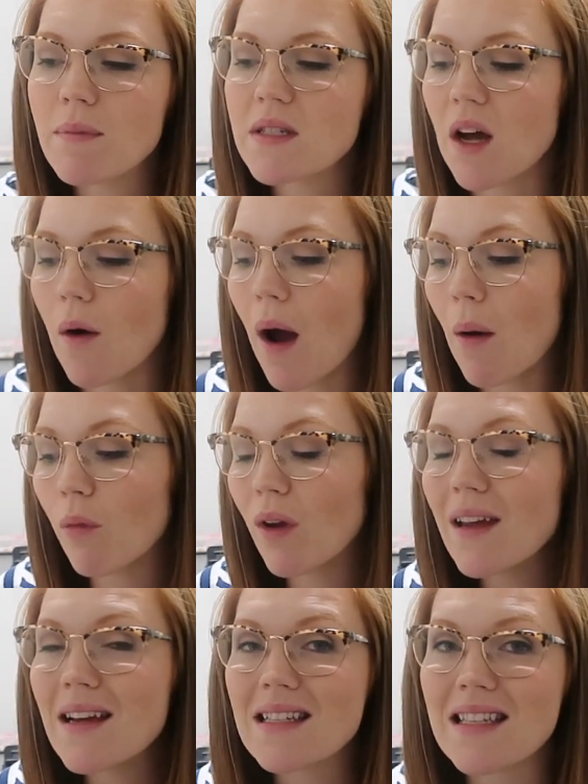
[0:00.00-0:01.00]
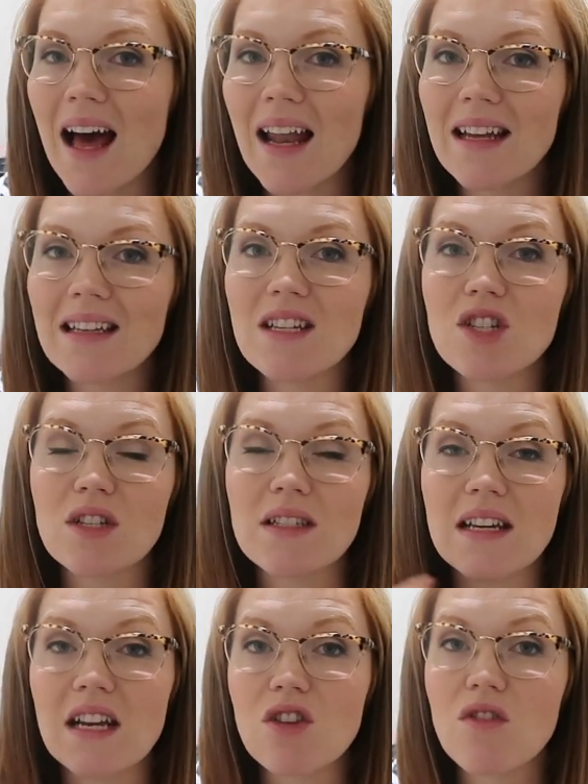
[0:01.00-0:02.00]
So I'm really excited to just
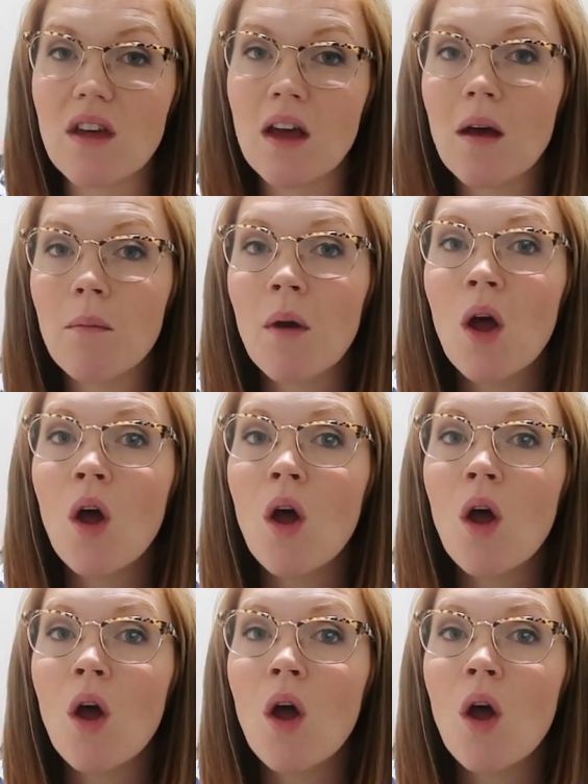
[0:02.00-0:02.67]
teach them,